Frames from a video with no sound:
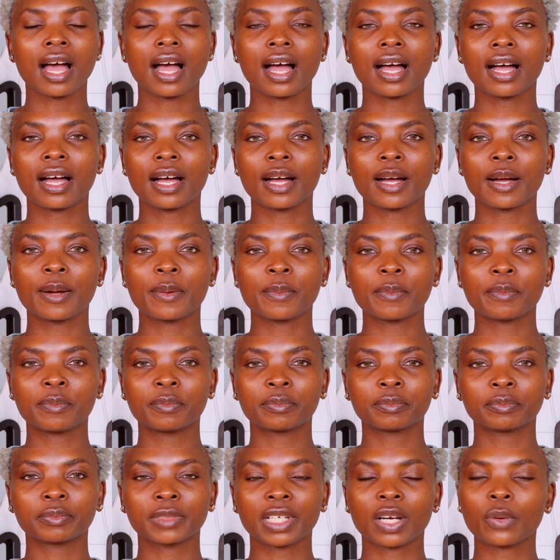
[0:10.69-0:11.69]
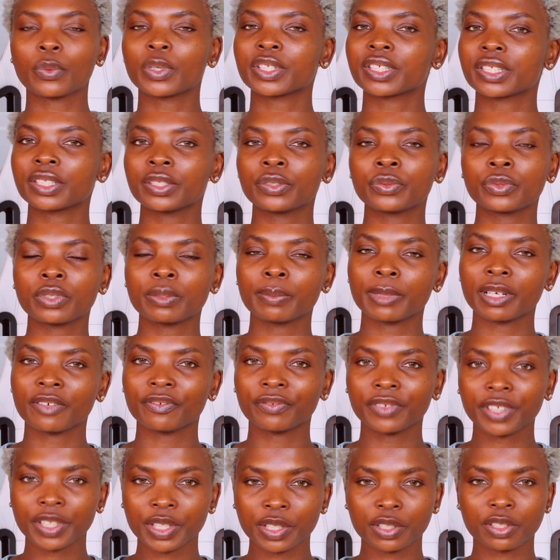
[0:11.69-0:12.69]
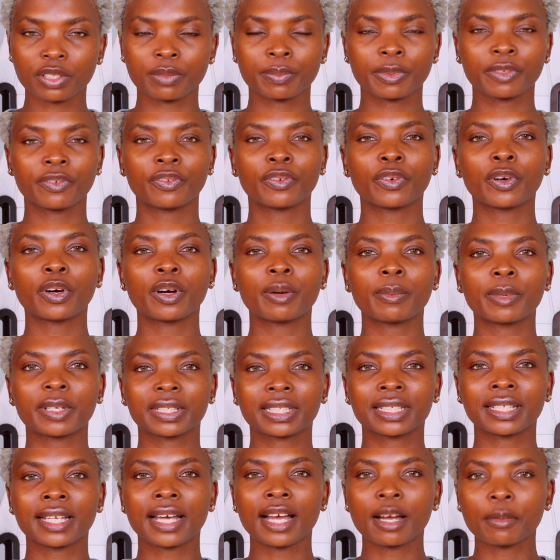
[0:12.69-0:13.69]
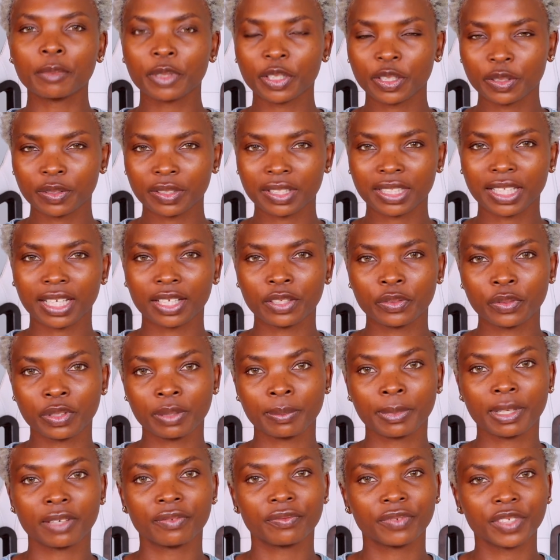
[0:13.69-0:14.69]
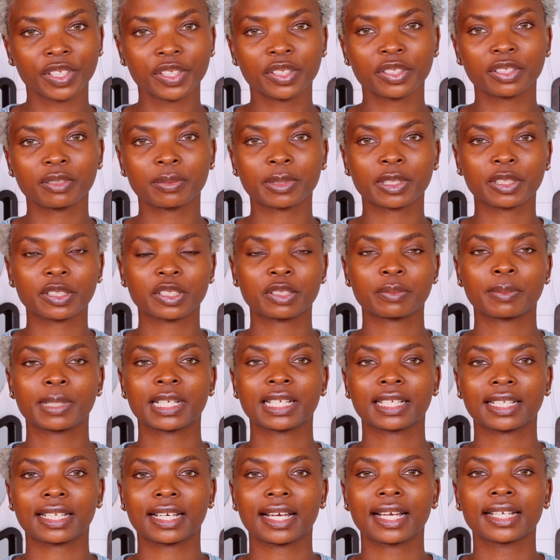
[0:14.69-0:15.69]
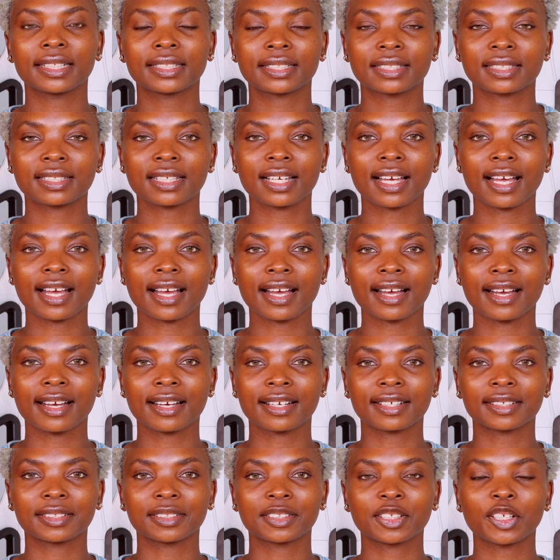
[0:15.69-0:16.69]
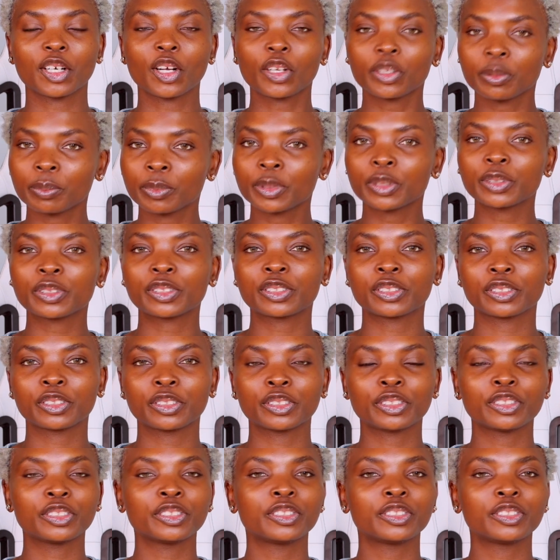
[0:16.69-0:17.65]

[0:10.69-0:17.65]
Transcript: Um, I wasn't doing my videos before but now I'm gonna start doing my videos because my lights are almost